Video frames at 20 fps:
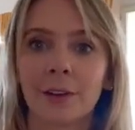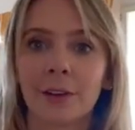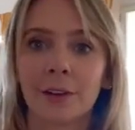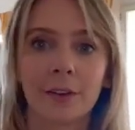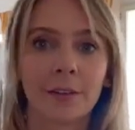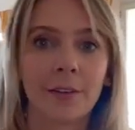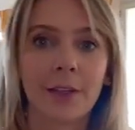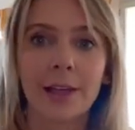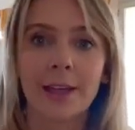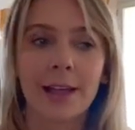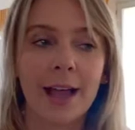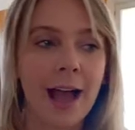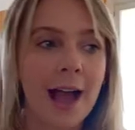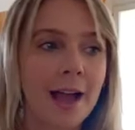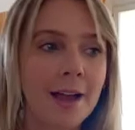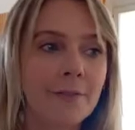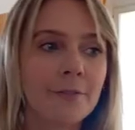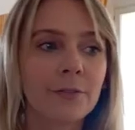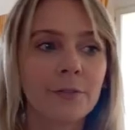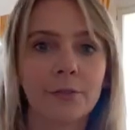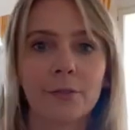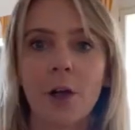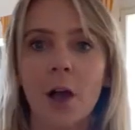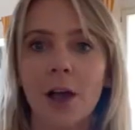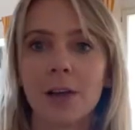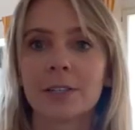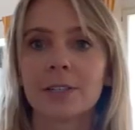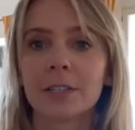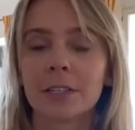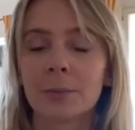Like, I've
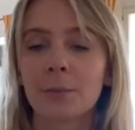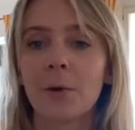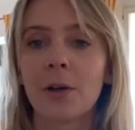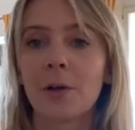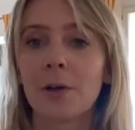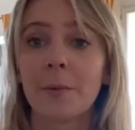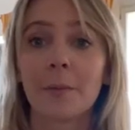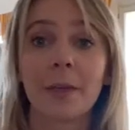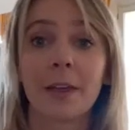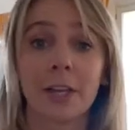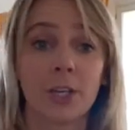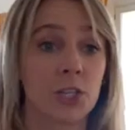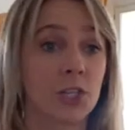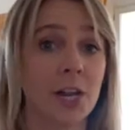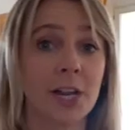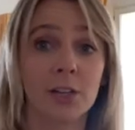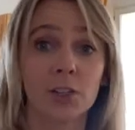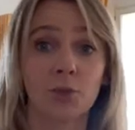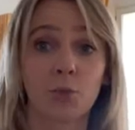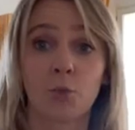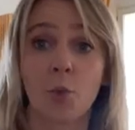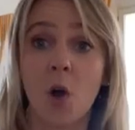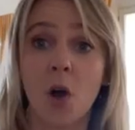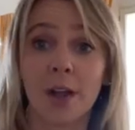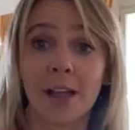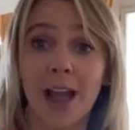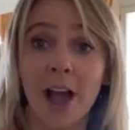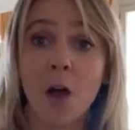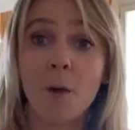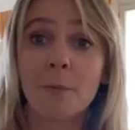gotten to the point where I'm like, should I just
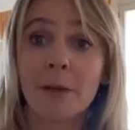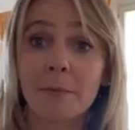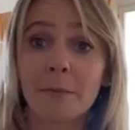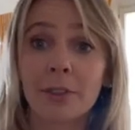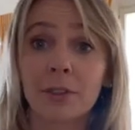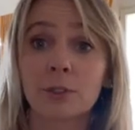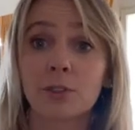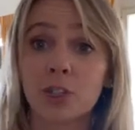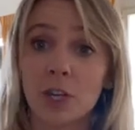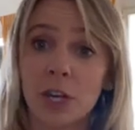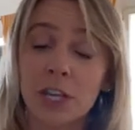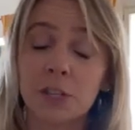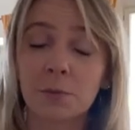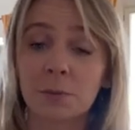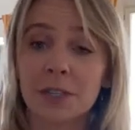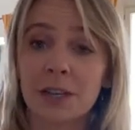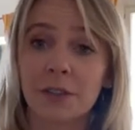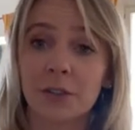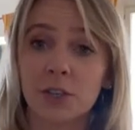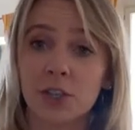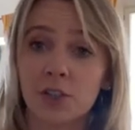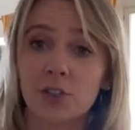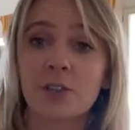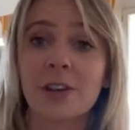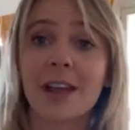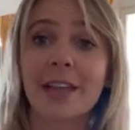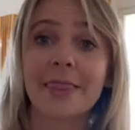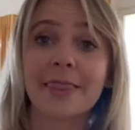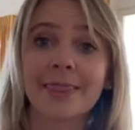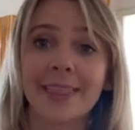walk out? Maybe they'll chase me down the
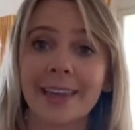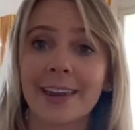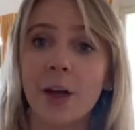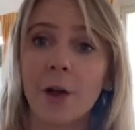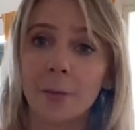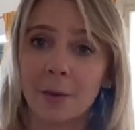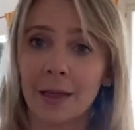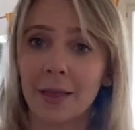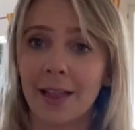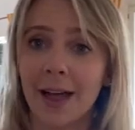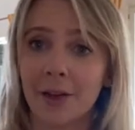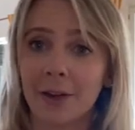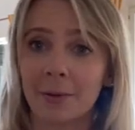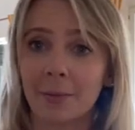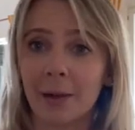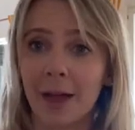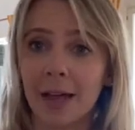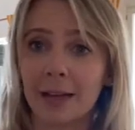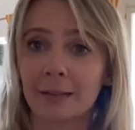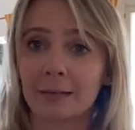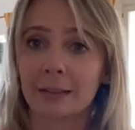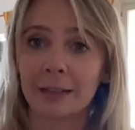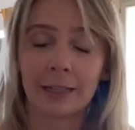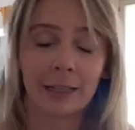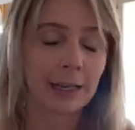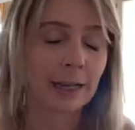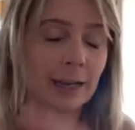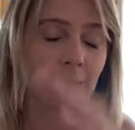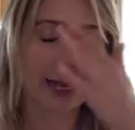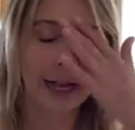street and then I'll be allowed to pay.
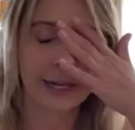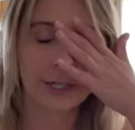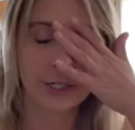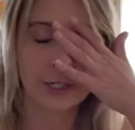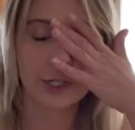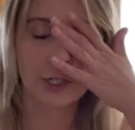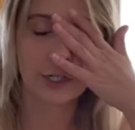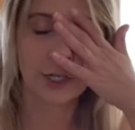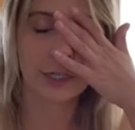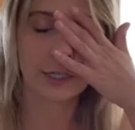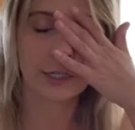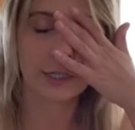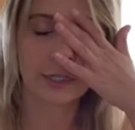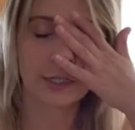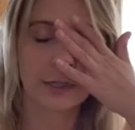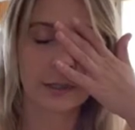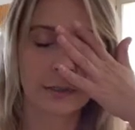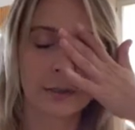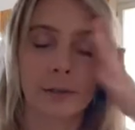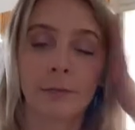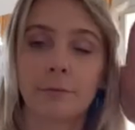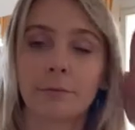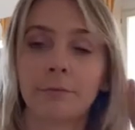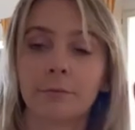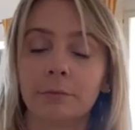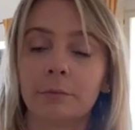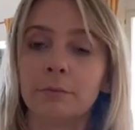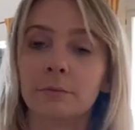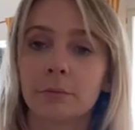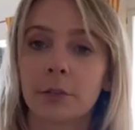It's
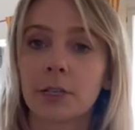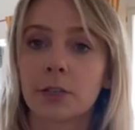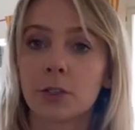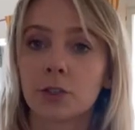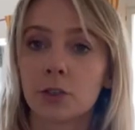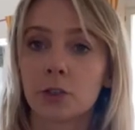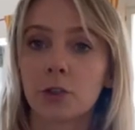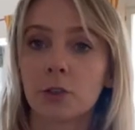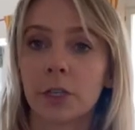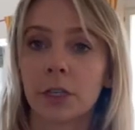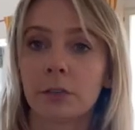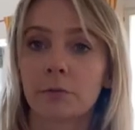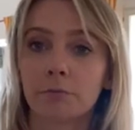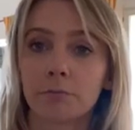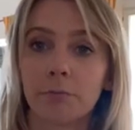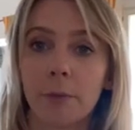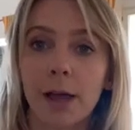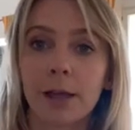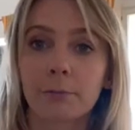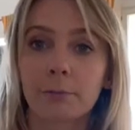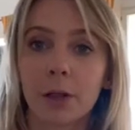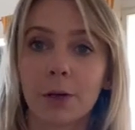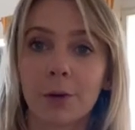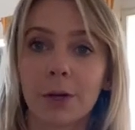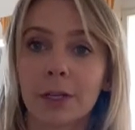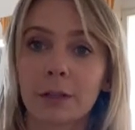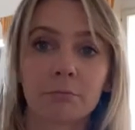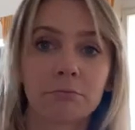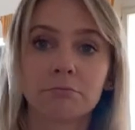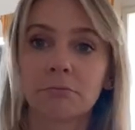truly
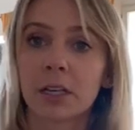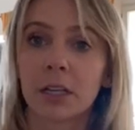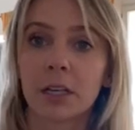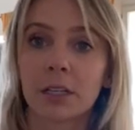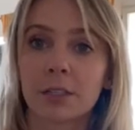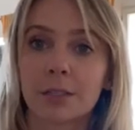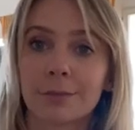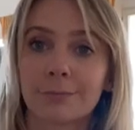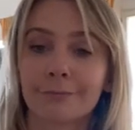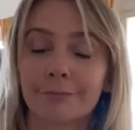mind-blowing. It is.